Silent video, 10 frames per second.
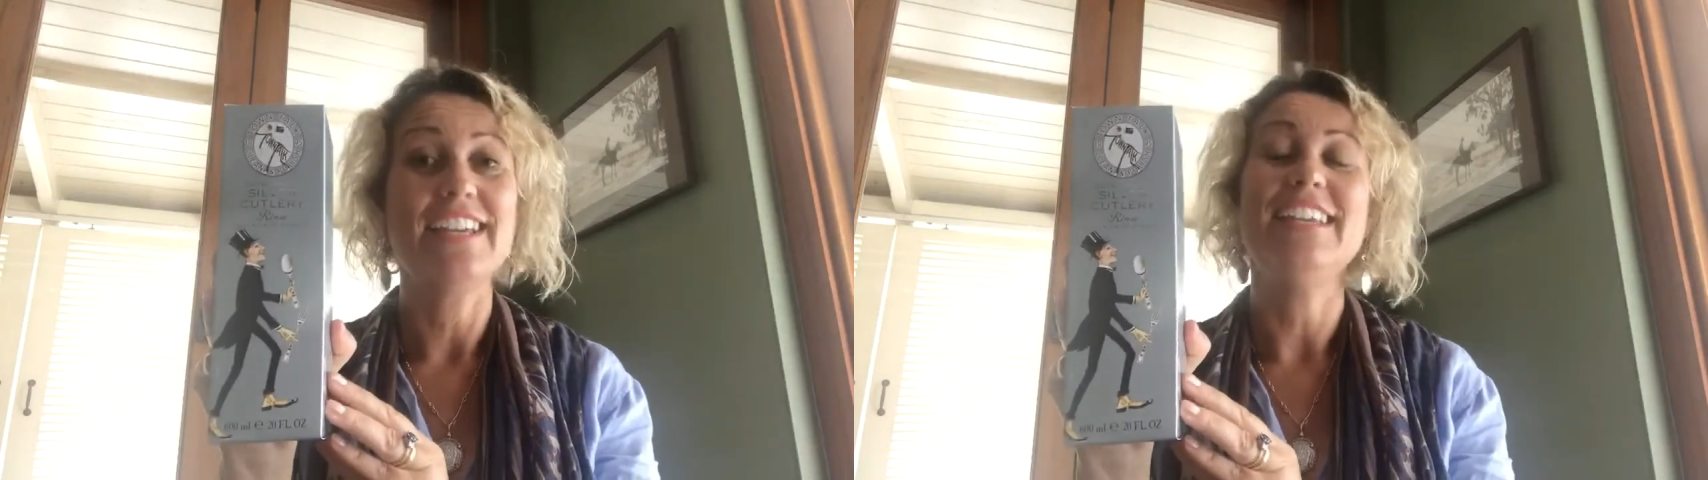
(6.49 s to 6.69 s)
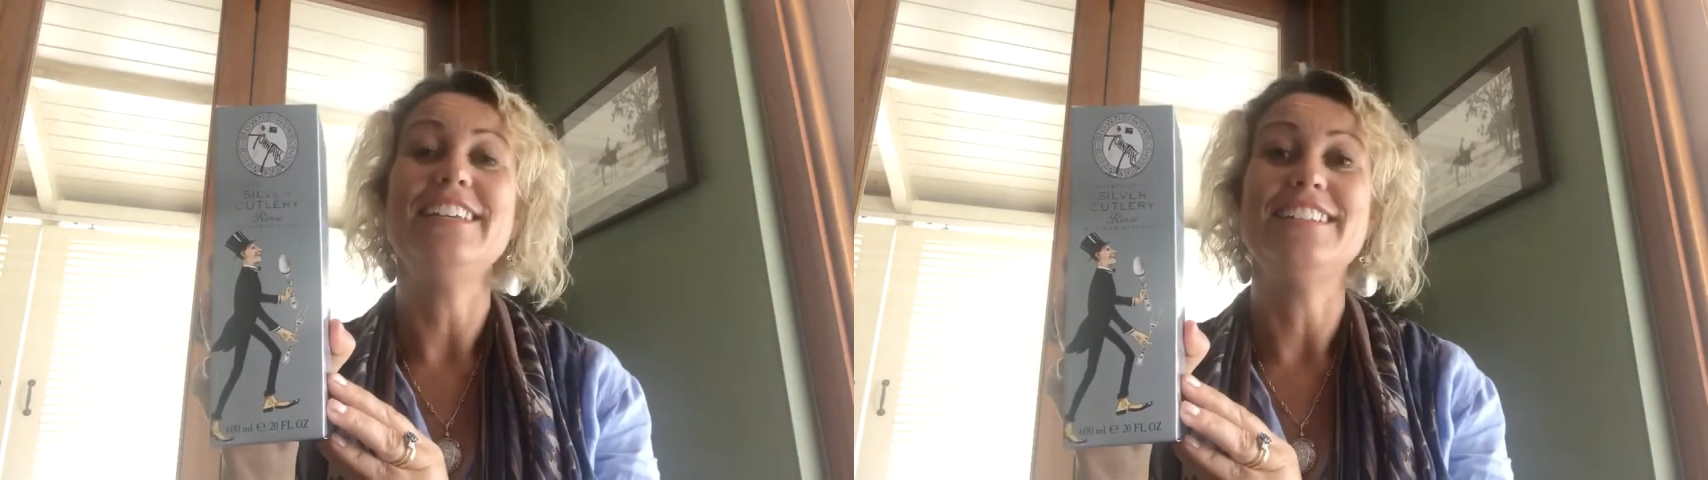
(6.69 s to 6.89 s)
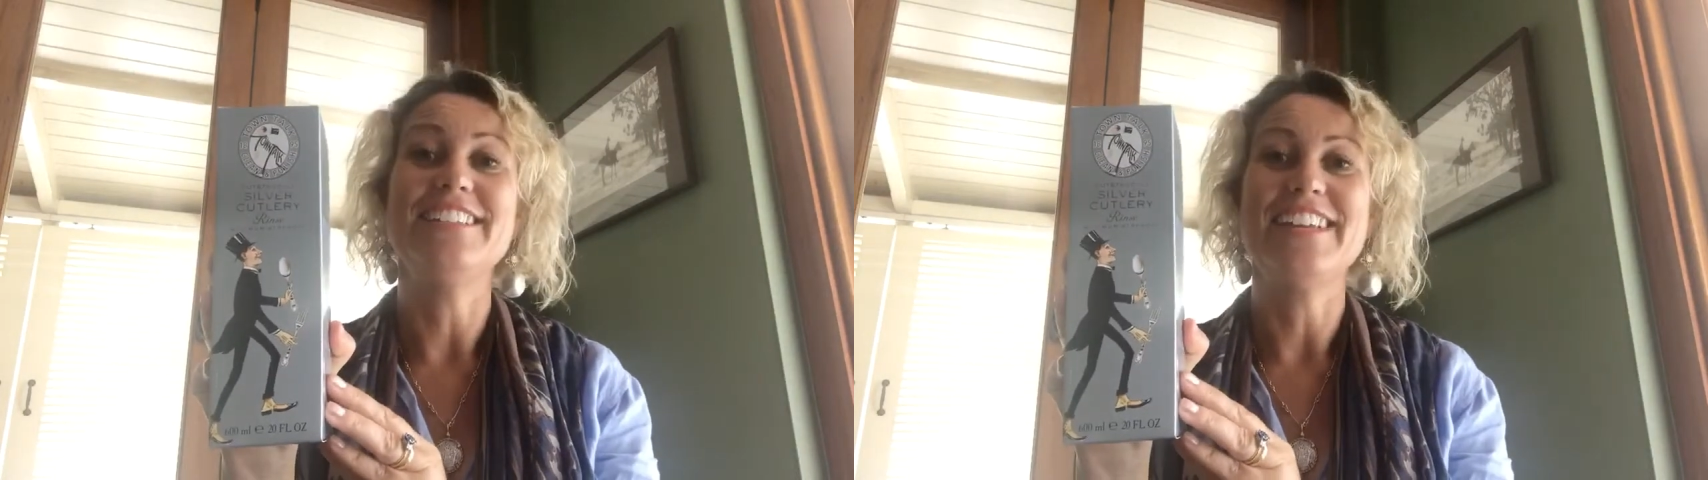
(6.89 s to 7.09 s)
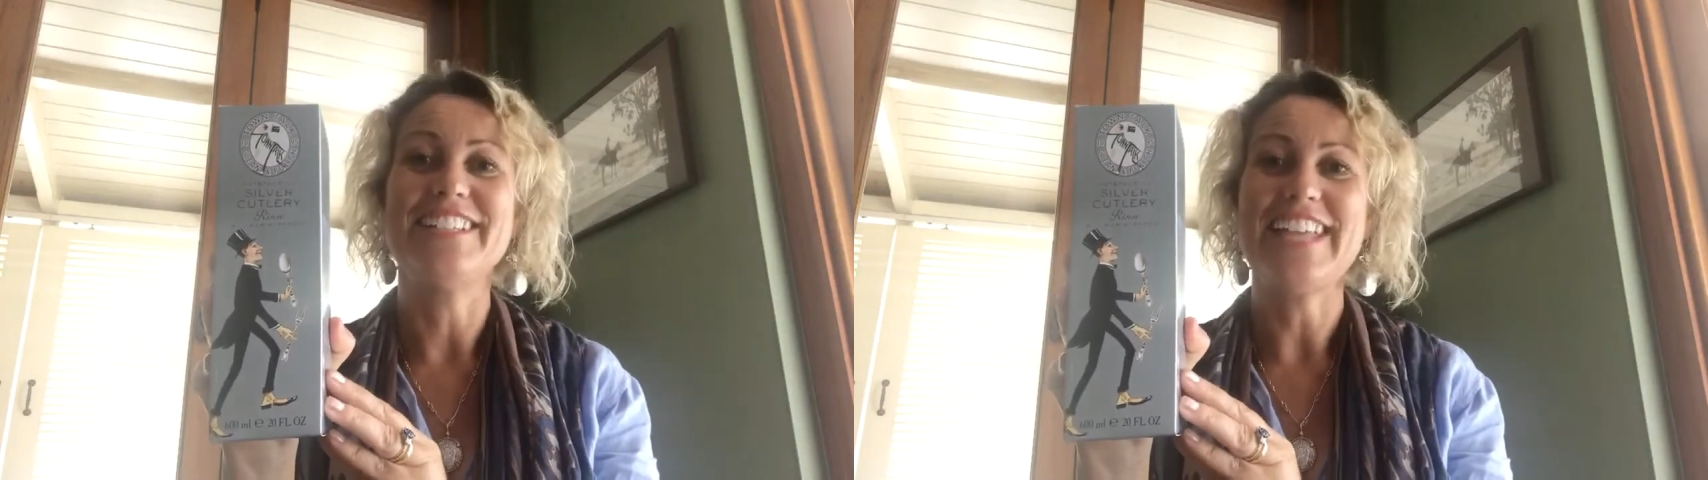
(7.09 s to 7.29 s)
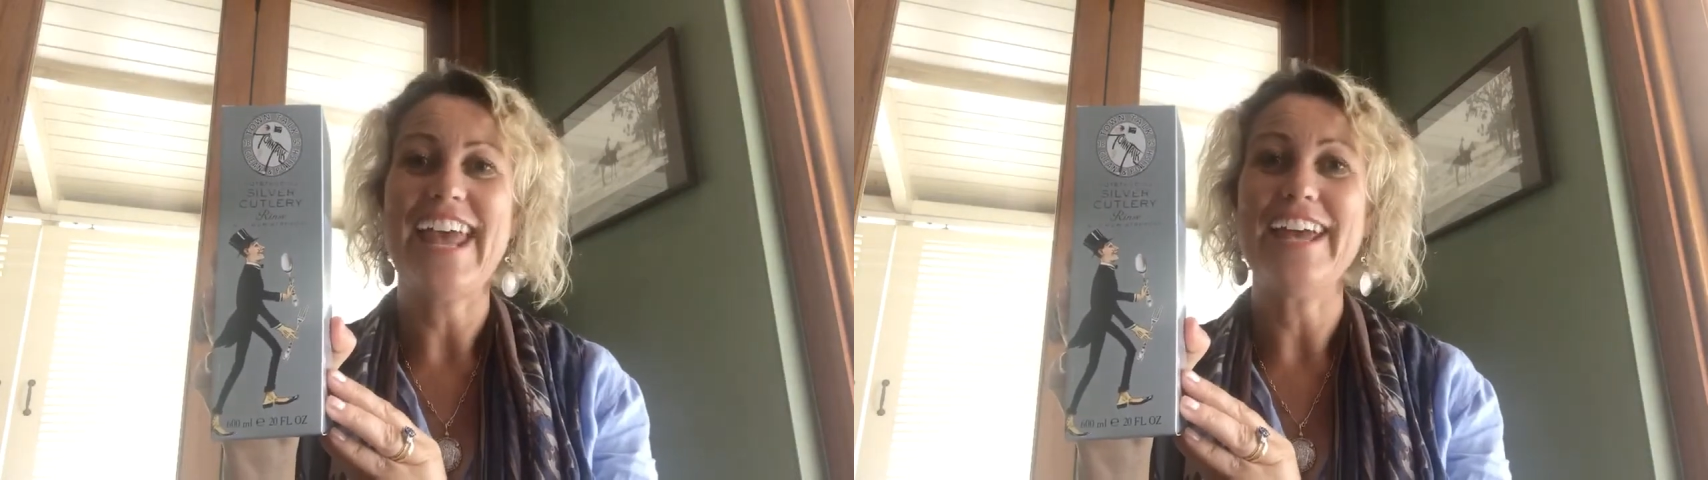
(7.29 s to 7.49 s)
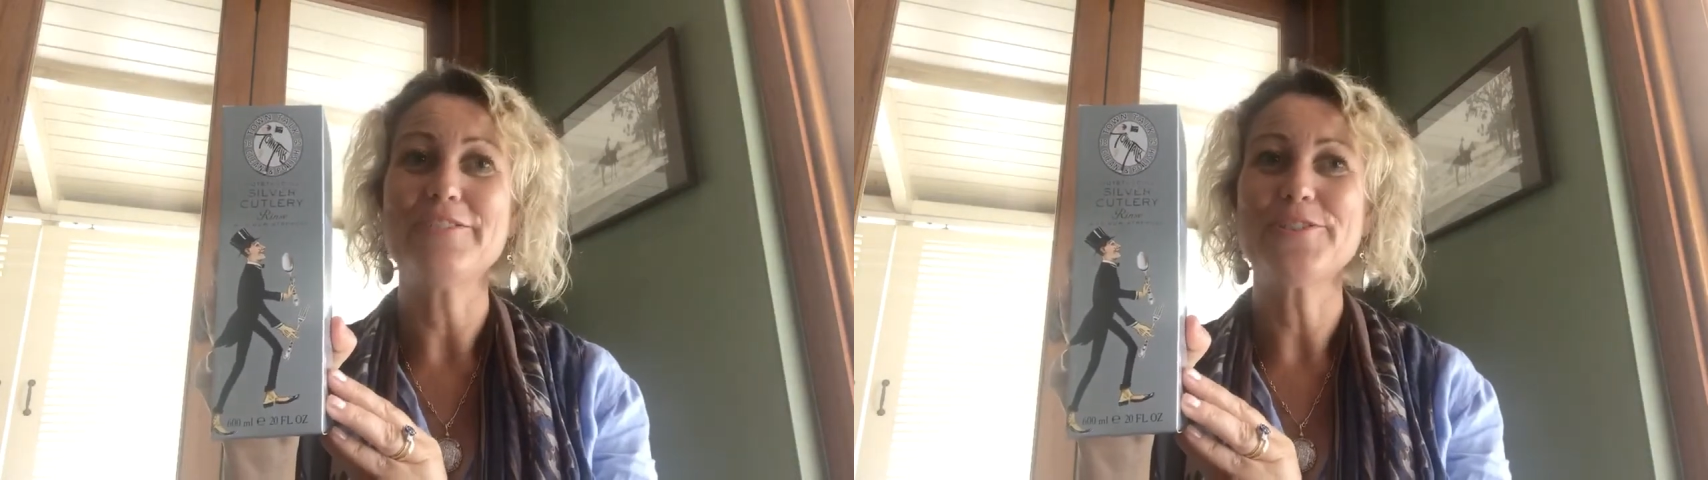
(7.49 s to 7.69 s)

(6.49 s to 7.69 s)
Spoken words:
is Town